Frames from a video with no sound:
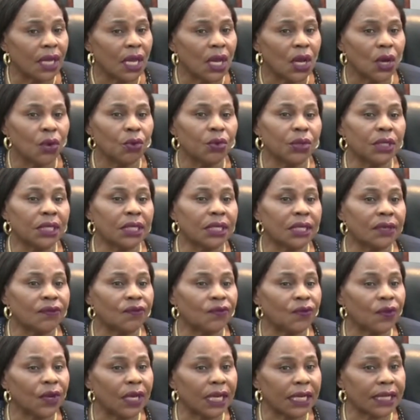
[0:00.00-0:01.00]
which
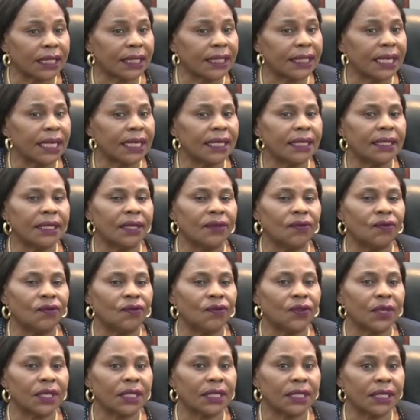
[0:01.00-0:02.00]
reflected the
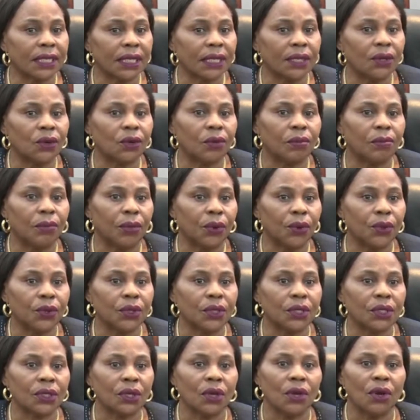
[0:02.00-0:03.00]
fraternal bonds